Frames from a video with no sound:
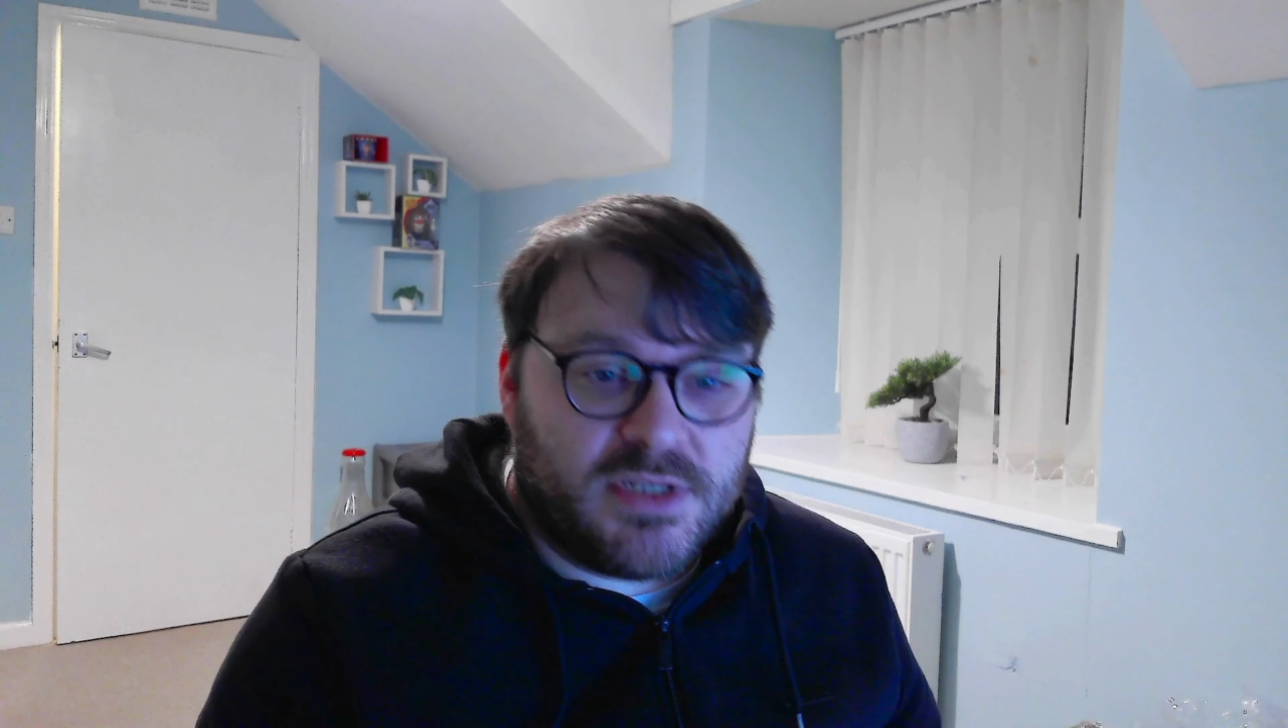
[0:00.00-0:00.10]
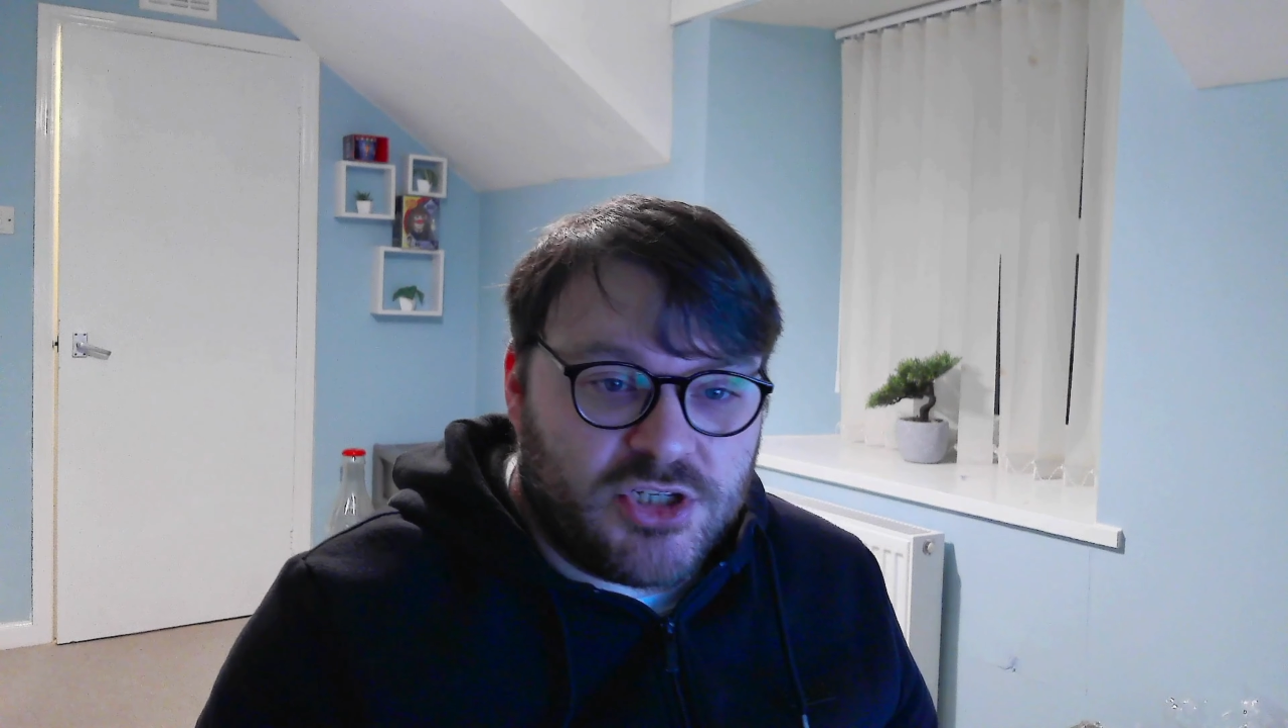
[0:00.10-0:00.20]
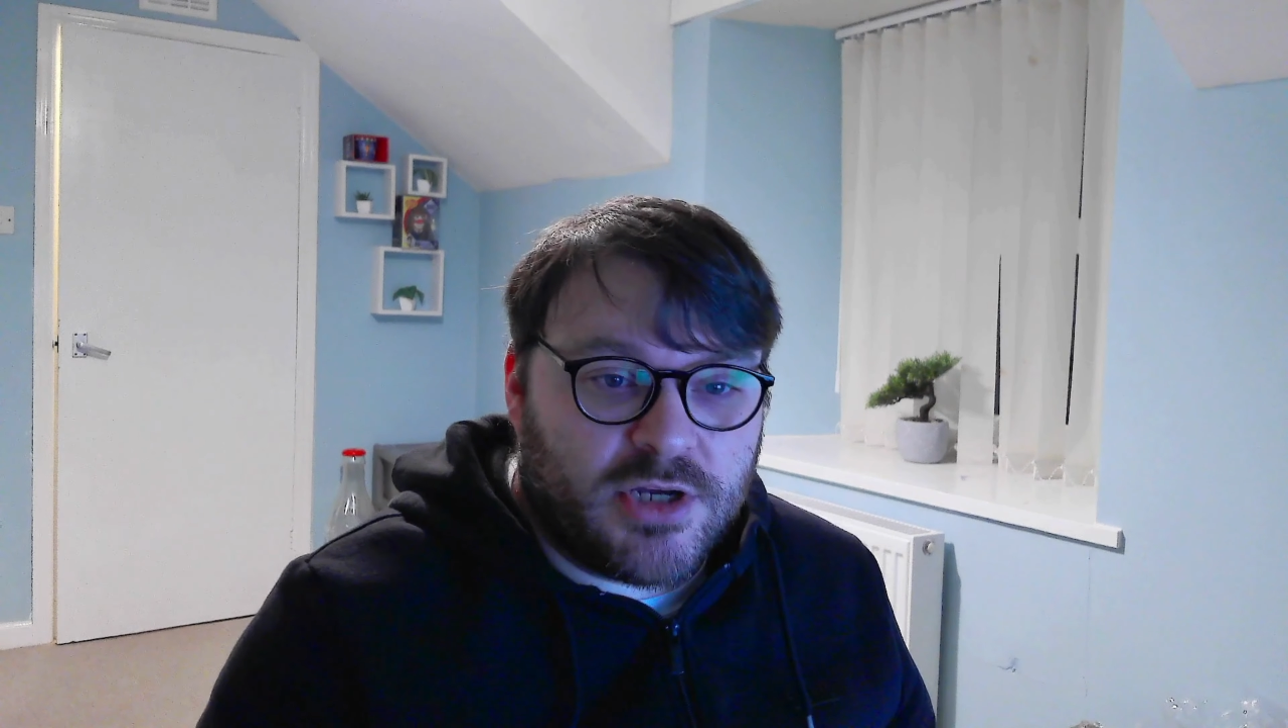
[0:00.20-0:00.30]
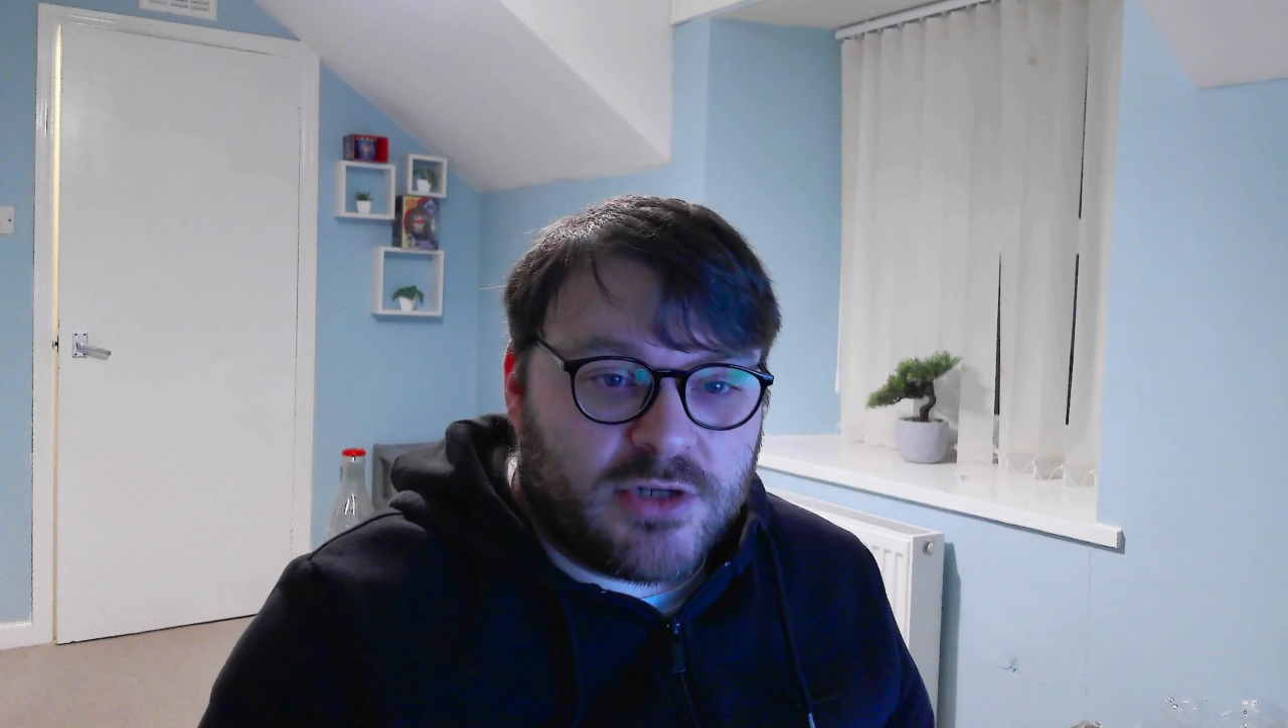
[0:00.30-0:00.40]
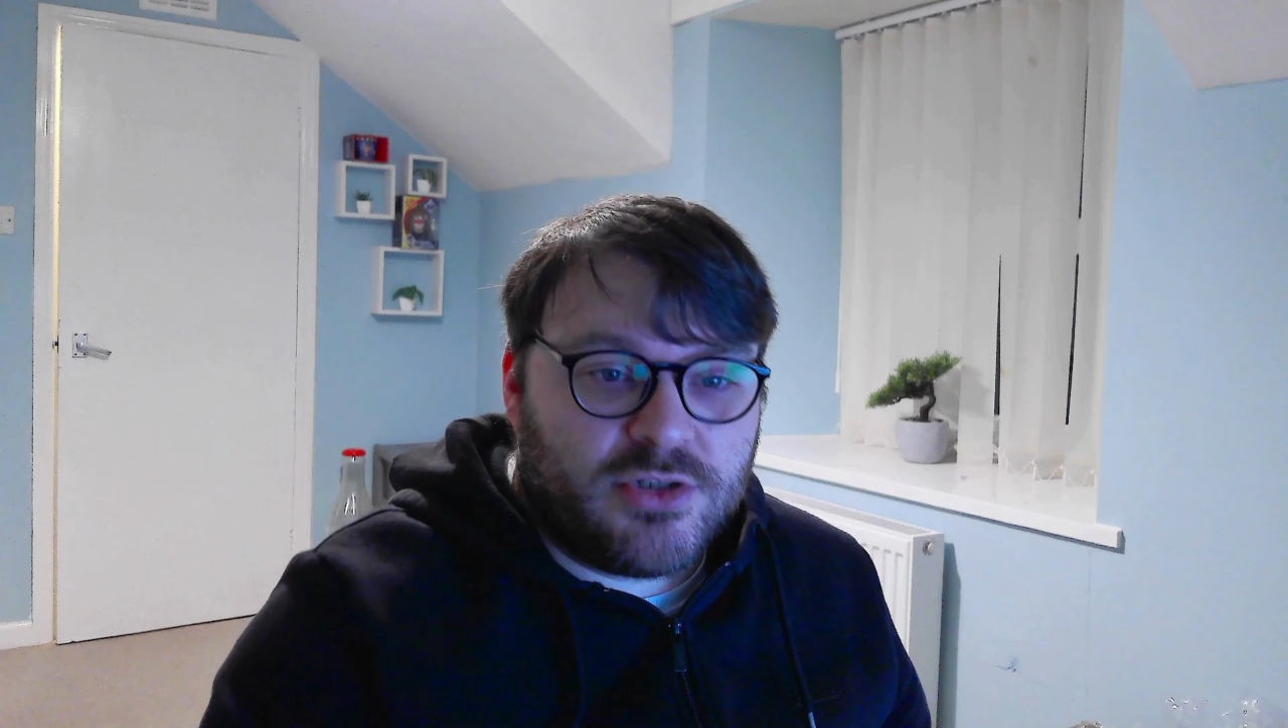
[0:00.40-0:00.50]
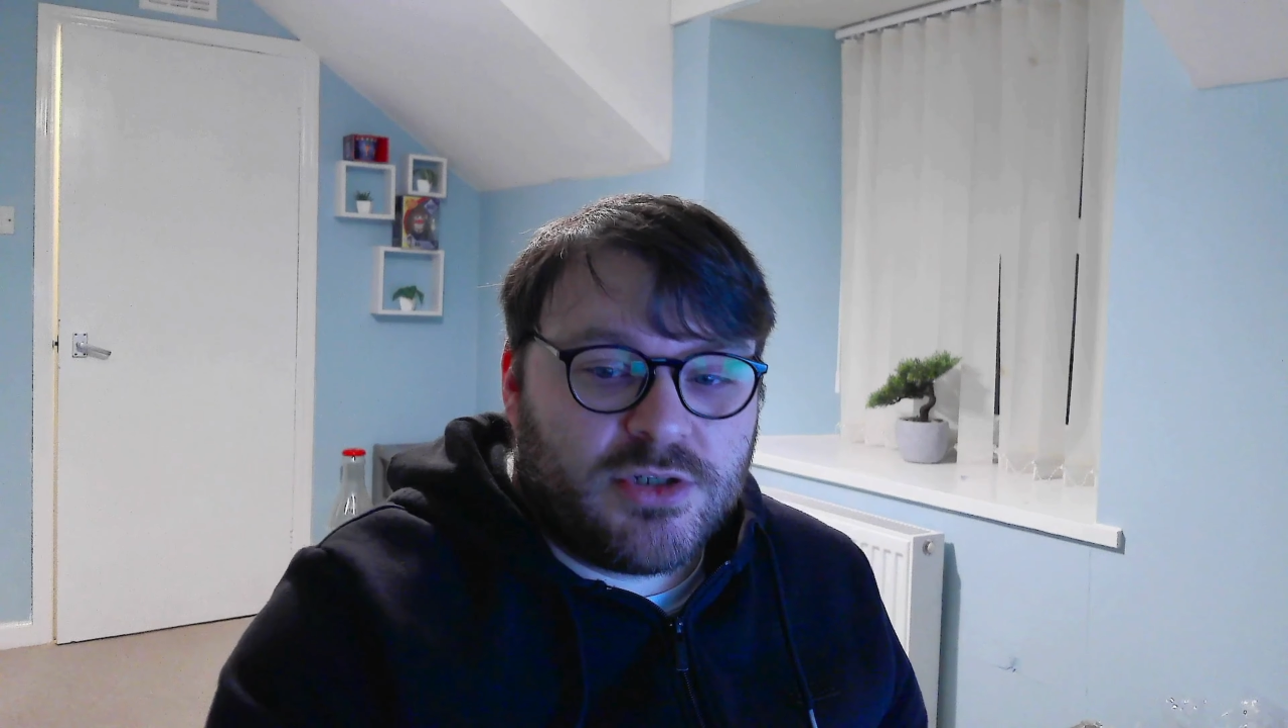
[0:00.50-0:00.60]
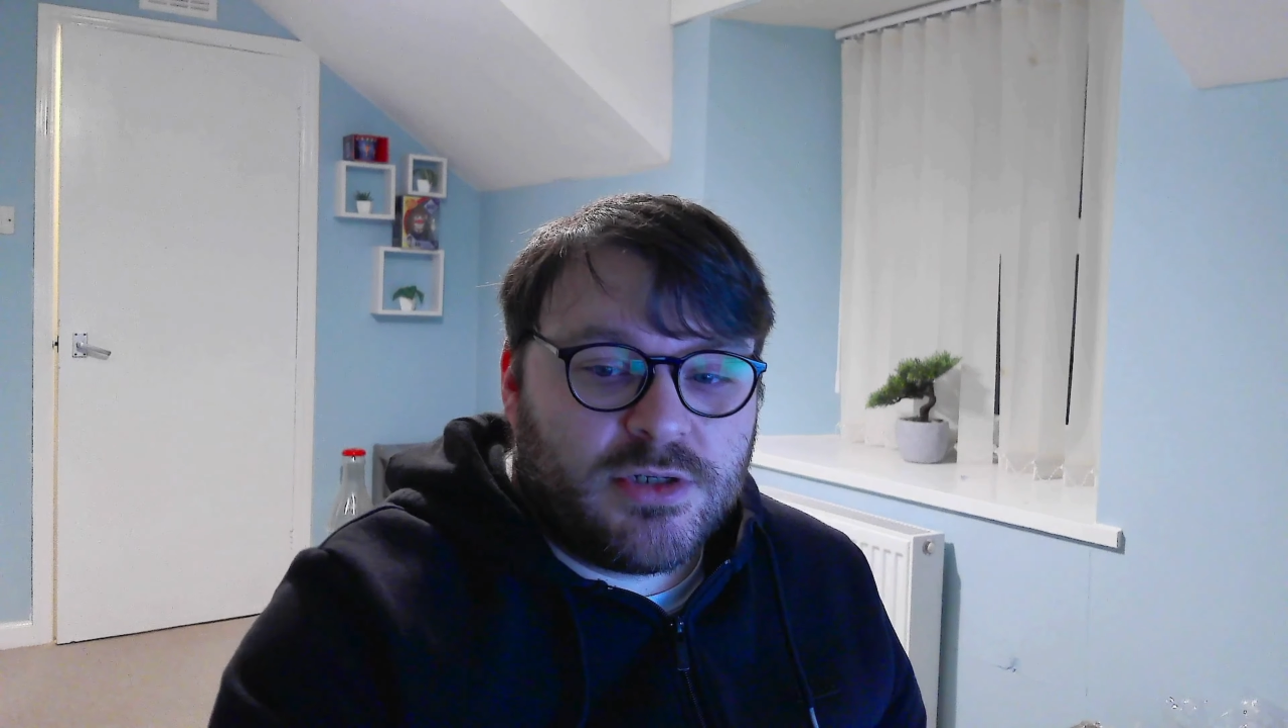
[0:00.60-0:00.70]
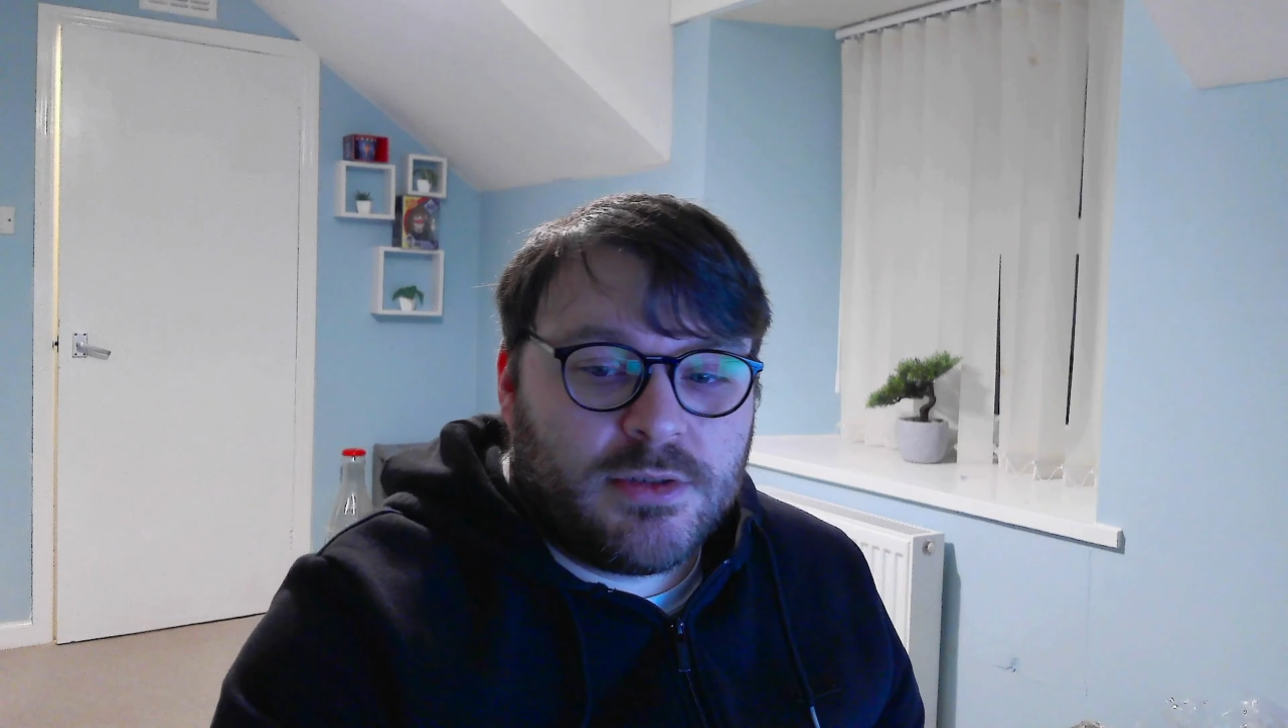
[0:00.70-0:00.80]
judged.